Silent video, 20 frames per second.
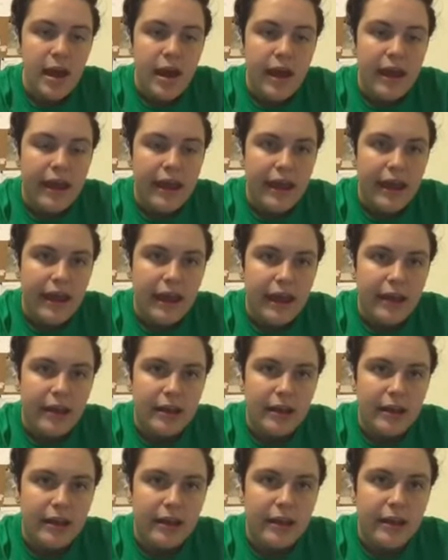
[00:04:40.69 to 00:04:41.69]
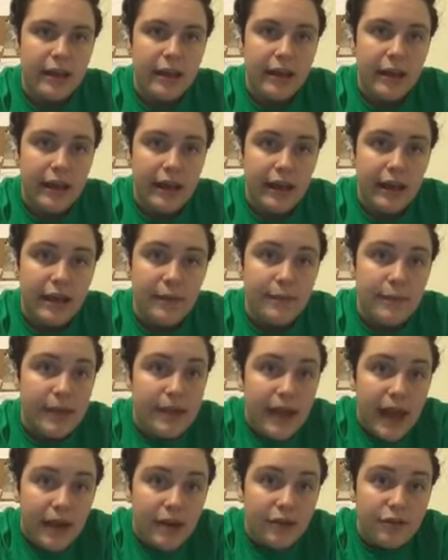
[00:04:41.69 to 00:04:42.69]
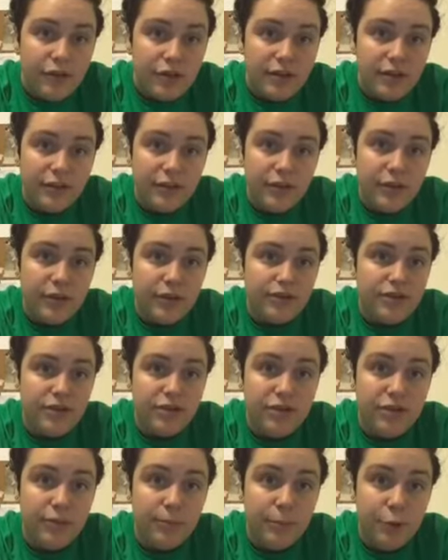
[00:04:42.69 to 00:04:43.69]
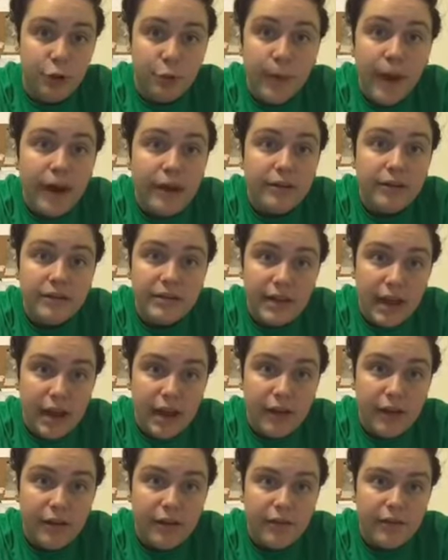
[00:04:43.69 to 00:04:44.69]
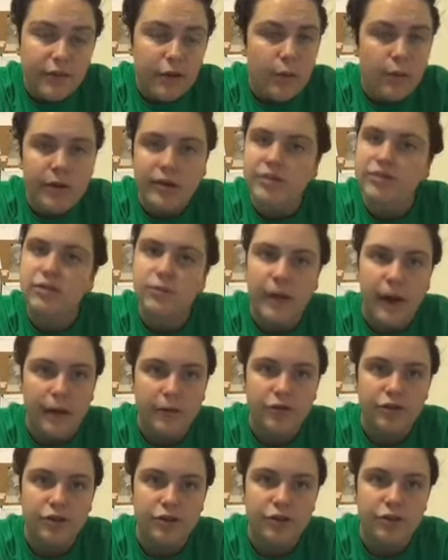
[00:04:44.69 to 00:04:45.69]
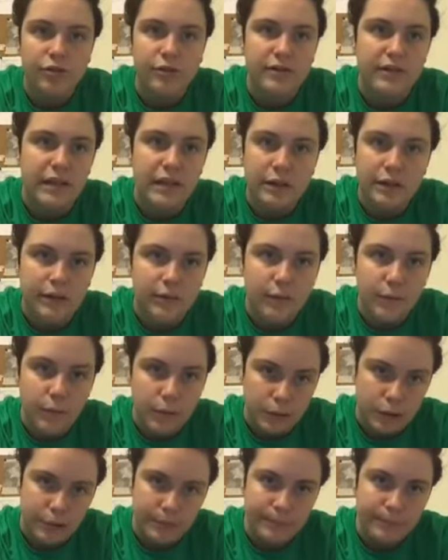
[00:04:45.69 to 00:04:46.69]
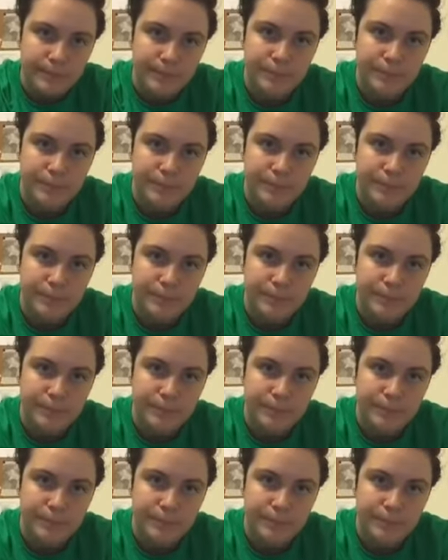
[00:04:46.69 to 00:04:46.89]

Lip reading: and it can be kind of stressful. It's just you by yourself, no one else around you. It's in a different room,